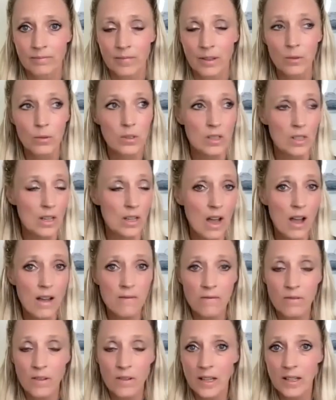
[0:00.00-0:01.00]
It was
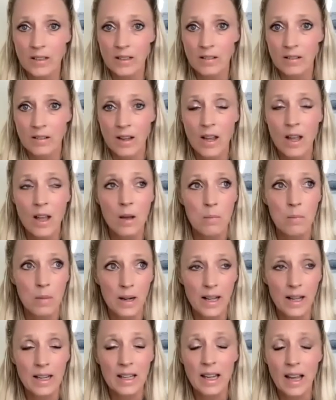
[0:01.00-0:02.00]
not fun, but
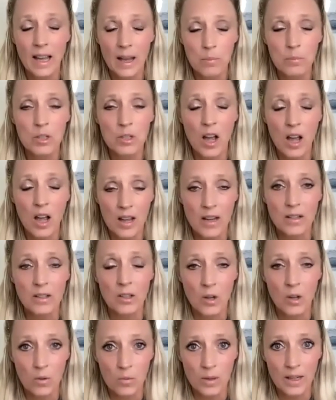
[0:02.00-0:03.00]
I kept on
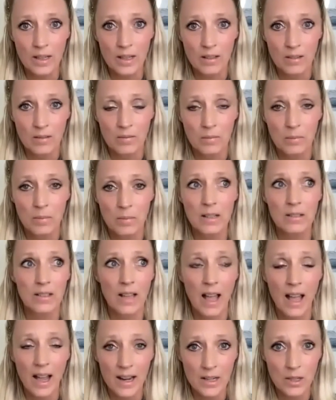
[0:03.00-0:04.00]
going because
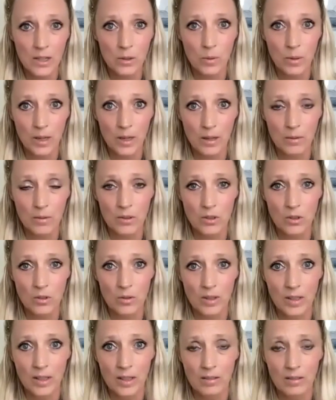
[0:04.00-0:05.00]
I knew what I was
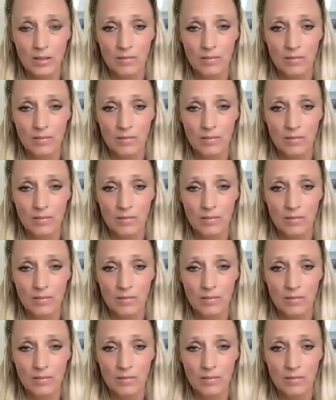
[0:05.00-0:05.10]
doing.